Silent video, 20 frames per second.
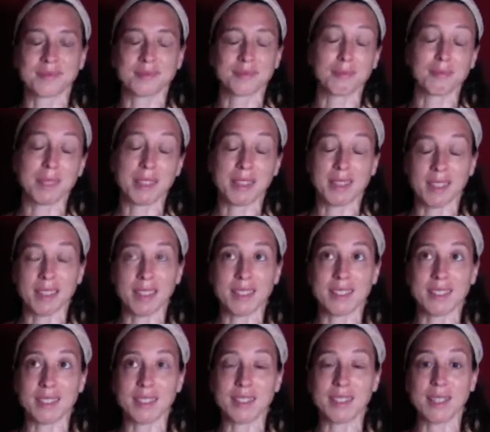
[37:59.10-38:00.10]
But they can
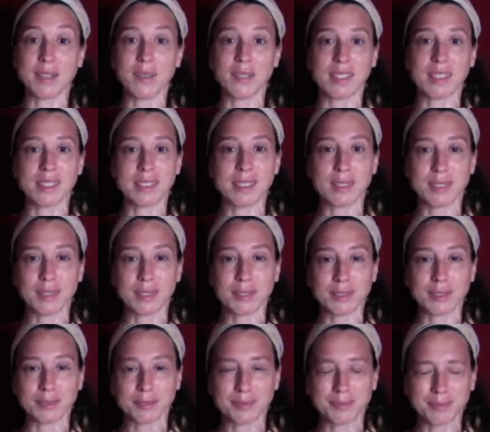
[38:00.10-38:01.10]
deceive us
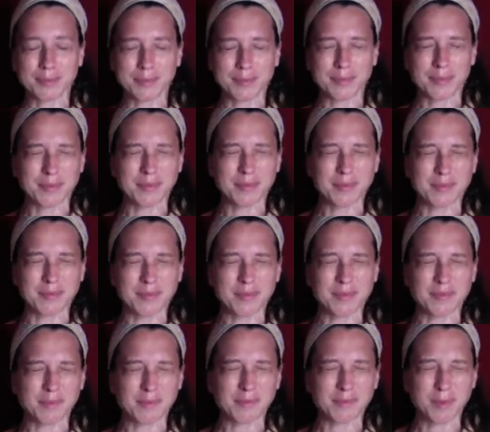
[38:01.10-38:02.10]
too.
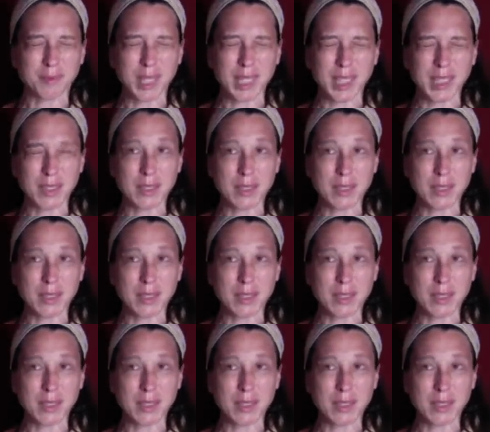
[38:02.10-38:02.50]
We can